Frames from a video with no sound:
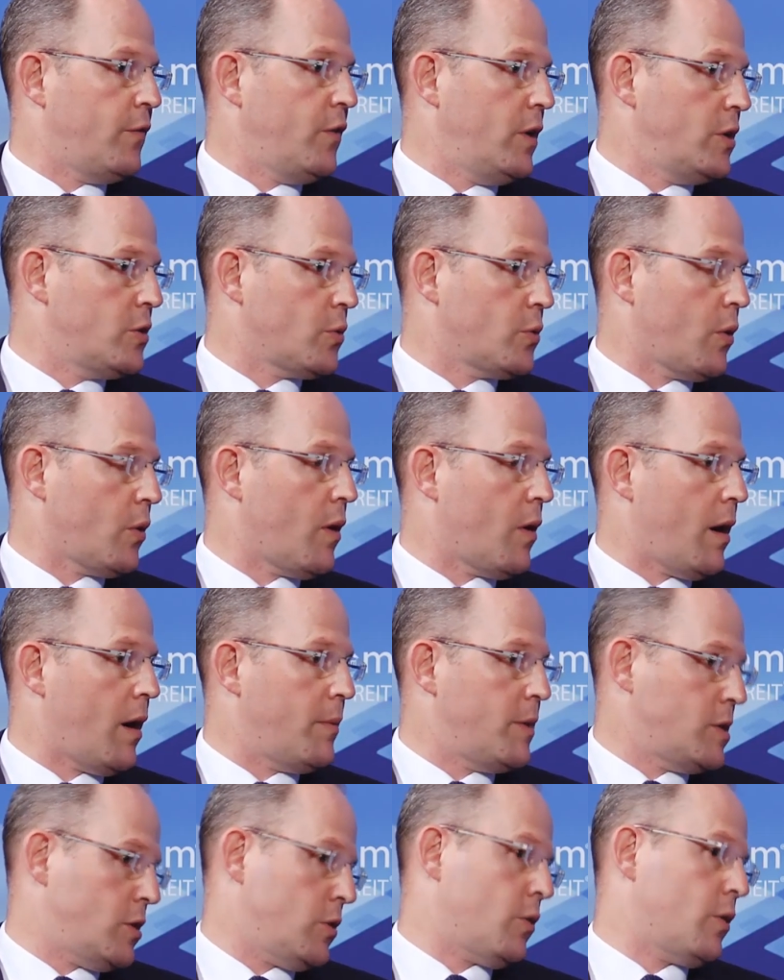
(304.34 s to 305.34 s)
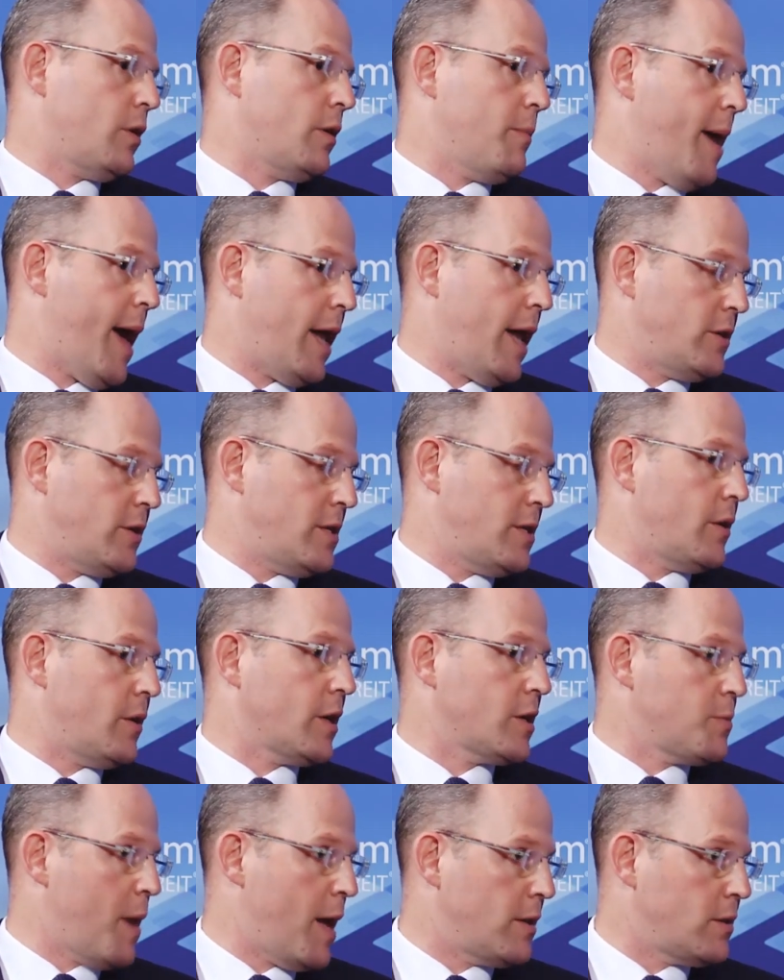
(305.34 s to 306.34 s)
footage requirements in order to manage their
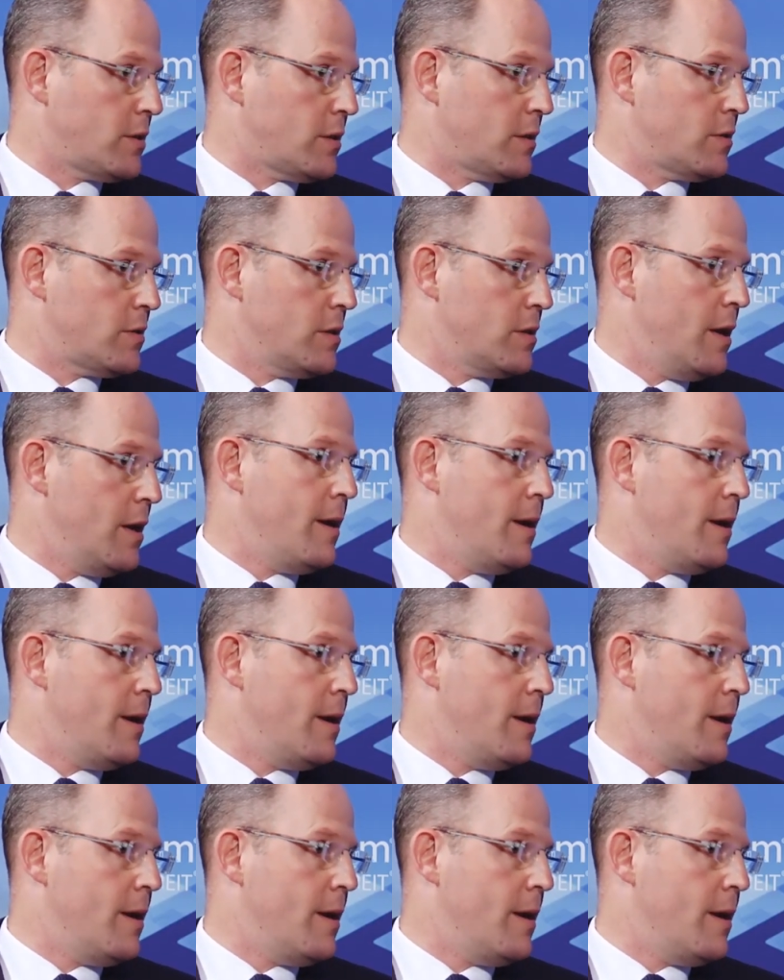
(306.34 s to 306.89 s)
expenses.